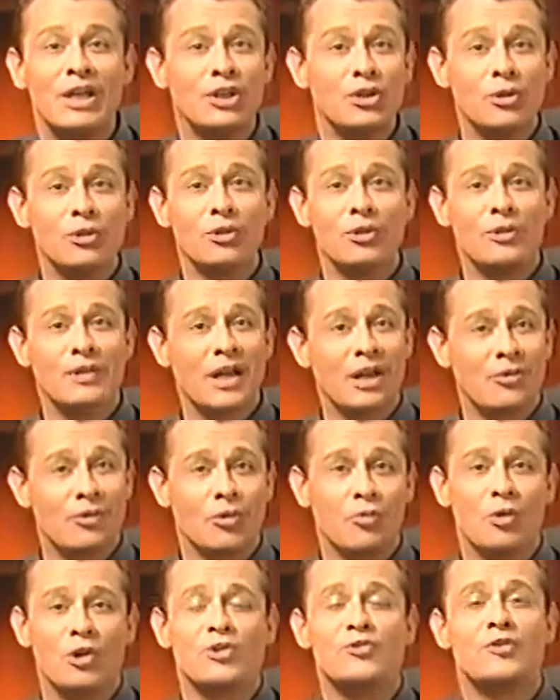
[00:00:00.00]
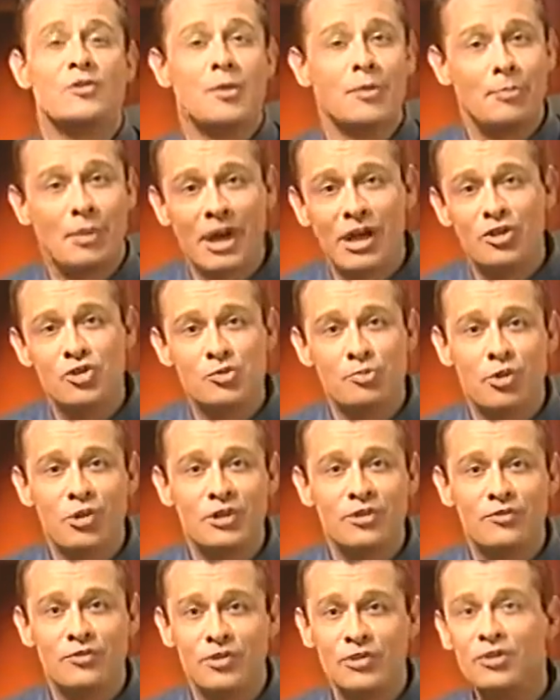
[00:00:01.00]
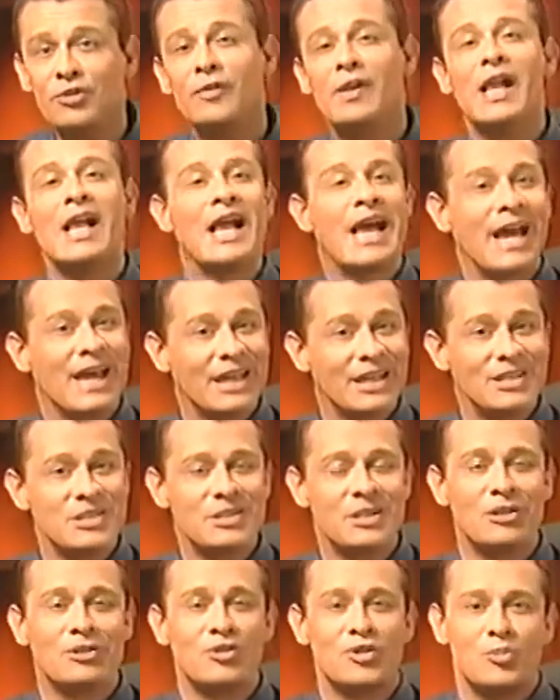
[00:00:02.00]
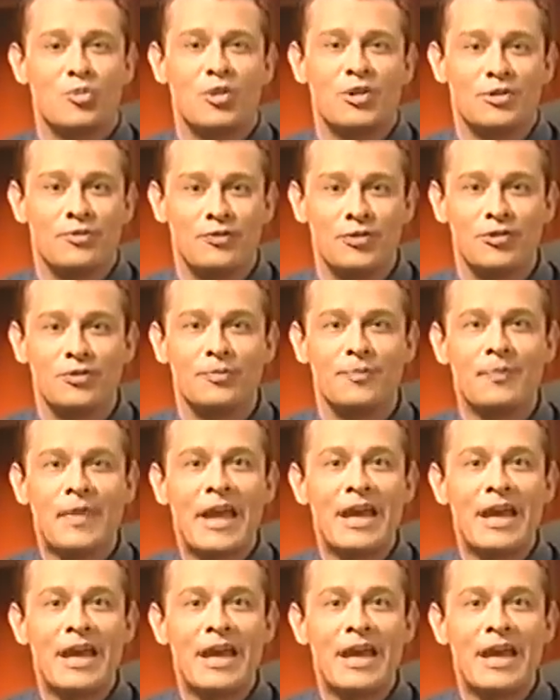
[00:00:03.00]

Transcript: You'll learn how it works from a buyer's point of view and a seller's point of view.